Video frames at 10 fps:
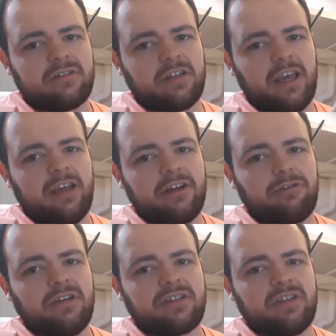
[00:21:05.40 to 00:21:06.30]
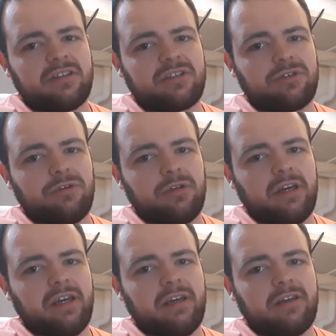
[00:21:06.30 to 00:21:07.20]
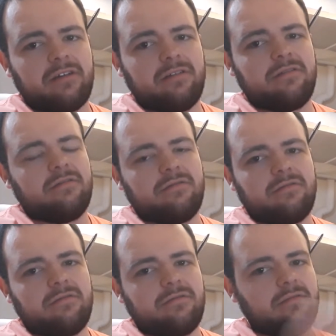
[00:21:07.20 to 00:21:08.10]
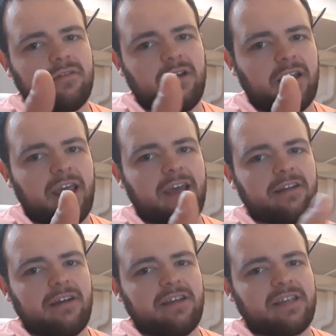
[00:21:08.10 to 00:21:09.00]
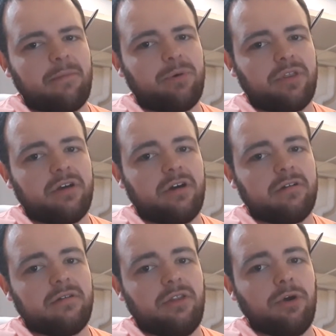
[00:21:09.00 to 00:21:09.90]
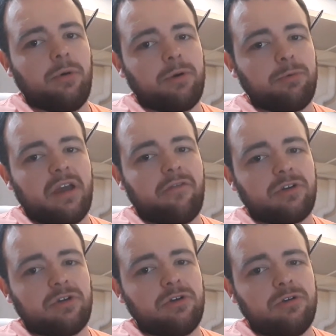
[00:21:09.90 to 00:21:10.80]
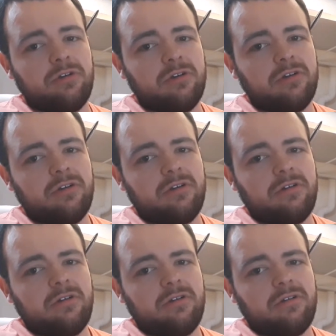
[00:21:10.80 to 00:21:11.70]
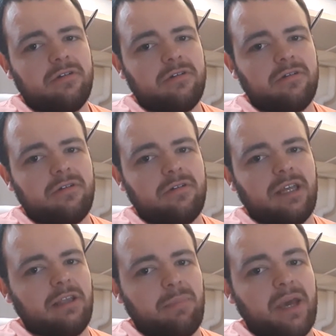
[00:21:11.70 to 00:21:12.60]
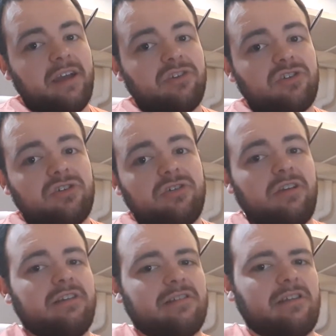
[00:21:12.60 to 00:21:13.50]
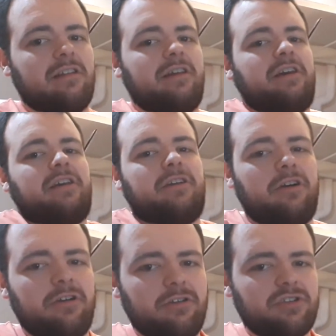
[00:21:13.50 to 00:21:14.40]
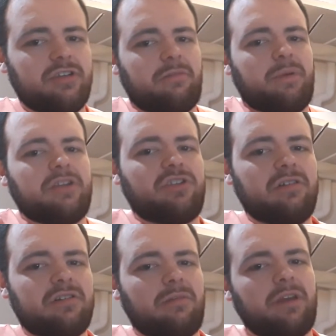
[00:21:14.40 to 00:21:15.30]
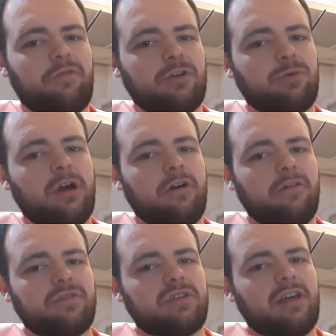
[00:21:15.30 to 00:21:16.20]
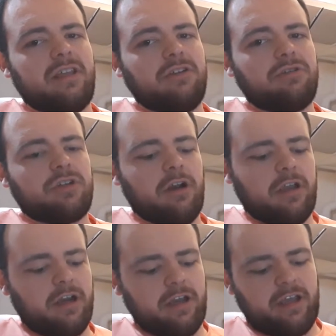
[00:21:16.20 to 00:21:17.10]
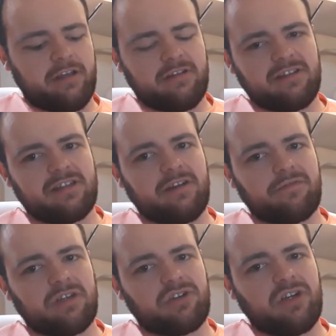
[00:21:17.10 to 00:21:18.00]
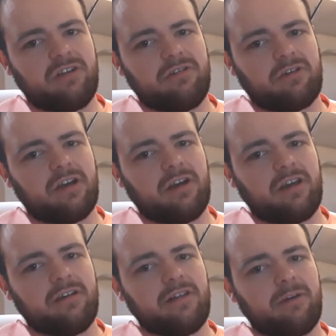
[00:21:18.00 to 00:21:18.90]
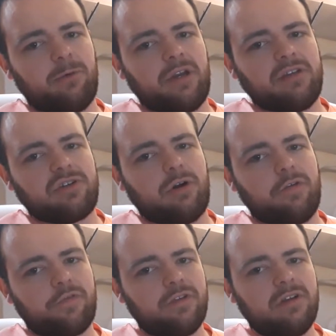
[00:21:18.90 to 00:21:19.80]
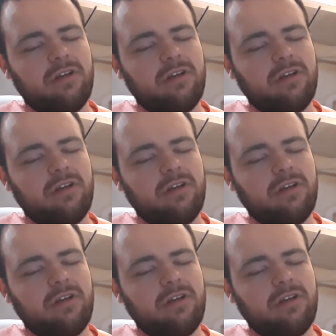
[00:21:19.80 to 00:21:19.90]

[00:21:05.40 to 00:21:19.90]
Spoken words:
to get increases. So, like, again, an example that no one would ever do in the bench is that, like, oh, you're sick benching something for 12s, and then you start cutting it instead of touching, you're cutting it like 1 inch off